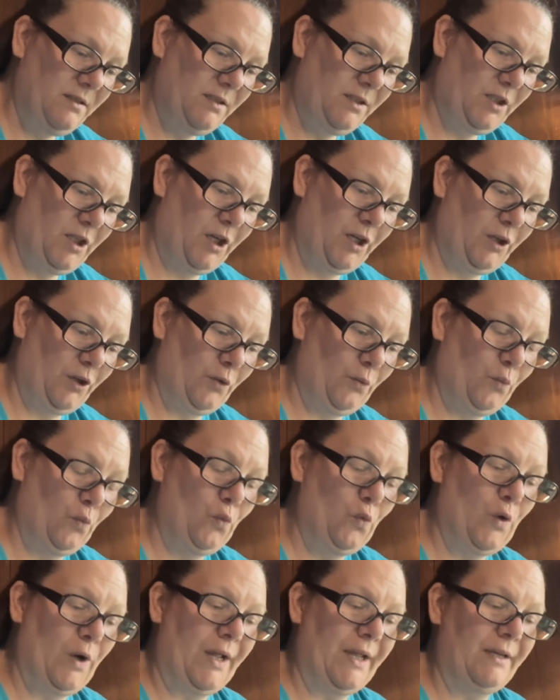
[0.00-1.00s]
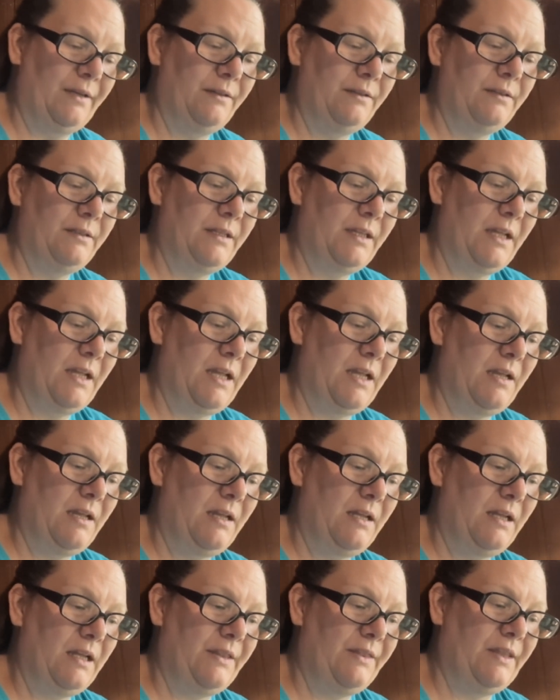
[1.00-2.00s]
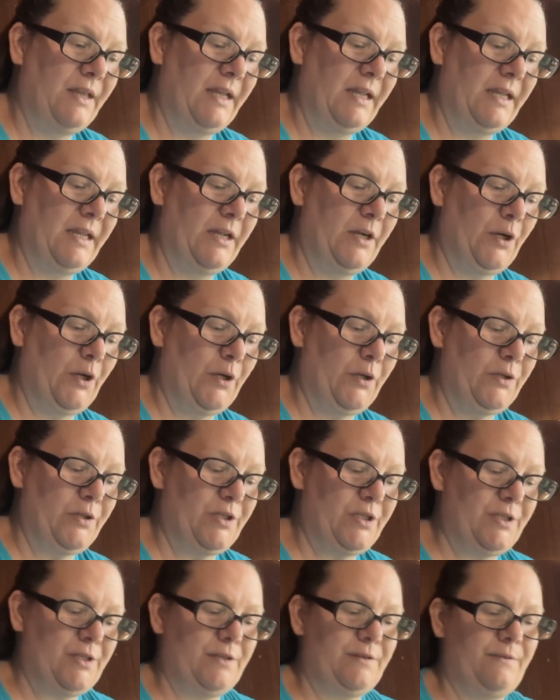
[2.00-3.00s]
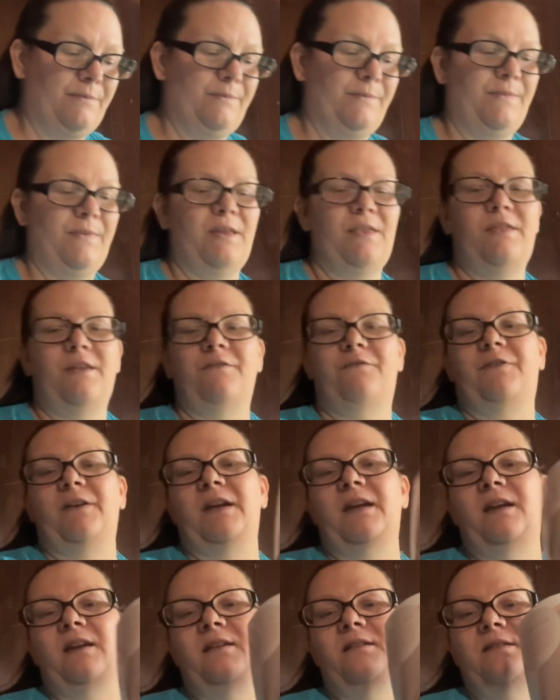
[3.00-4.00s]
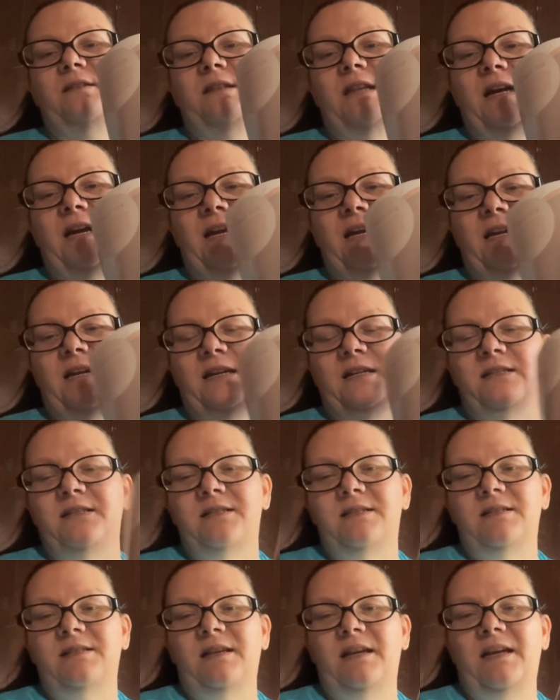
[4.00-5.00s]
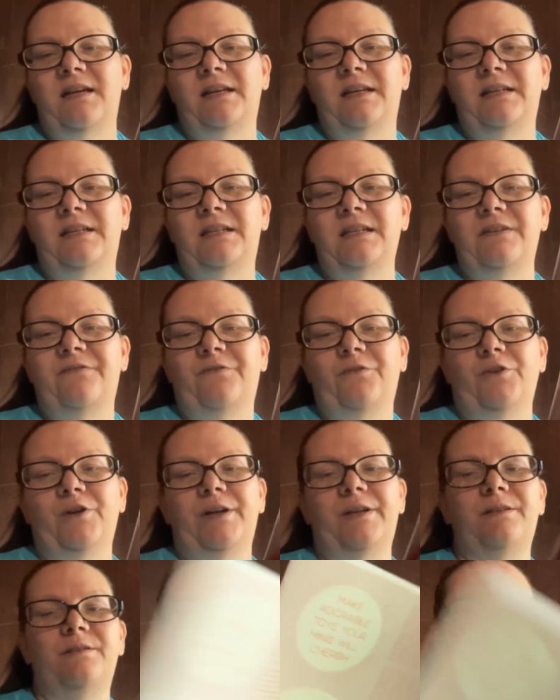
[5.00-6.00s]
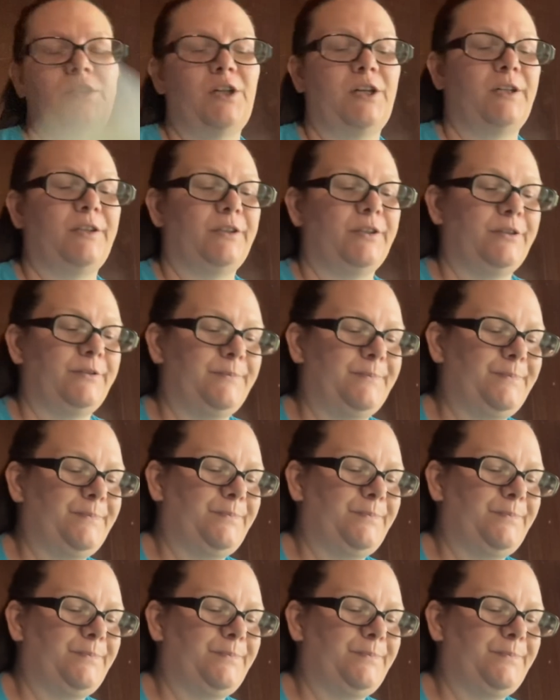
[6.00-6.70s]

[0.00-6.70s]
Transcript: color one, the ears, the feet, and the hands in a different color.